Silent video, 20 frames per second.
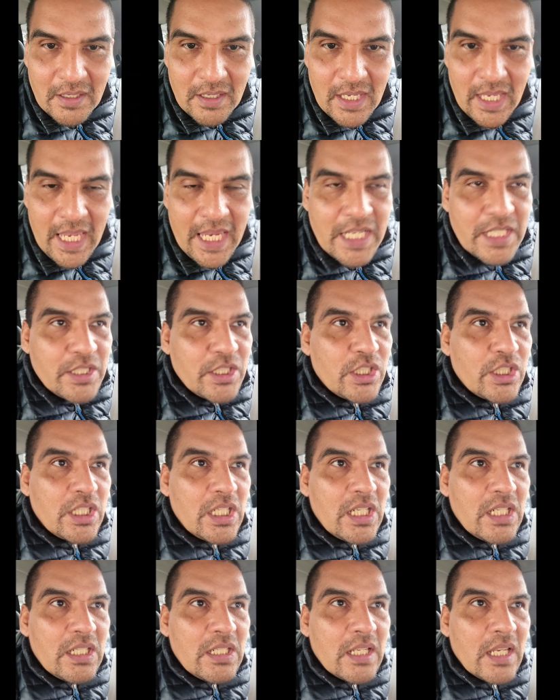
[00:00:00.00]
And
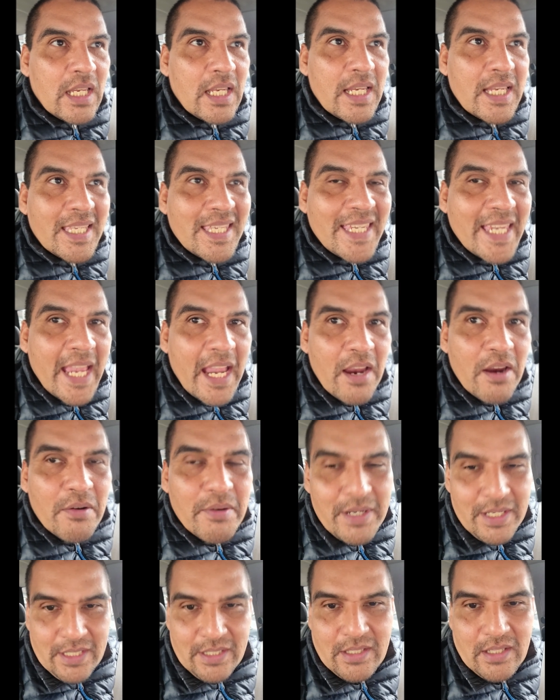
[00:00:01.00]
she
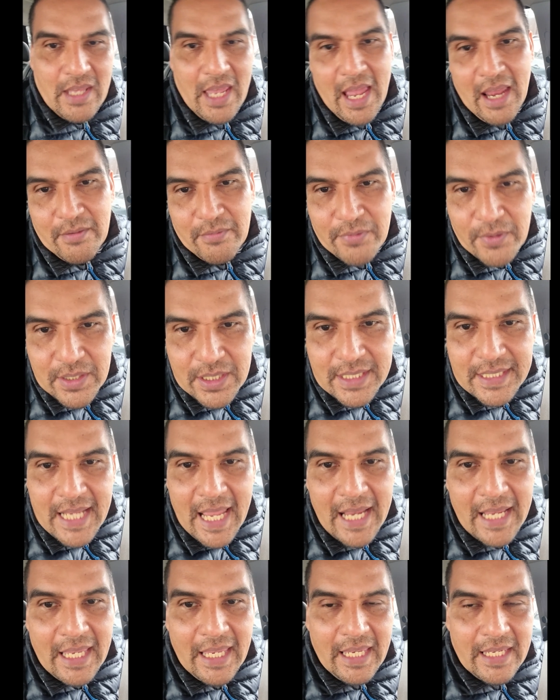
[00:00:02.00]
carries that for
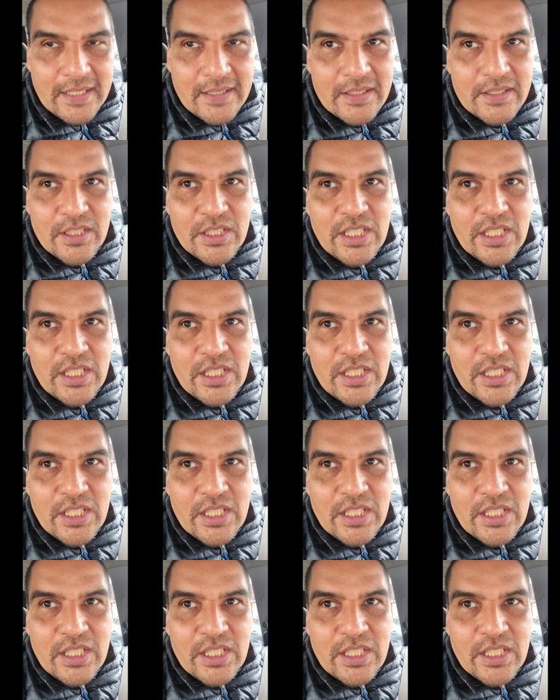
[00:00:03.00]
decades.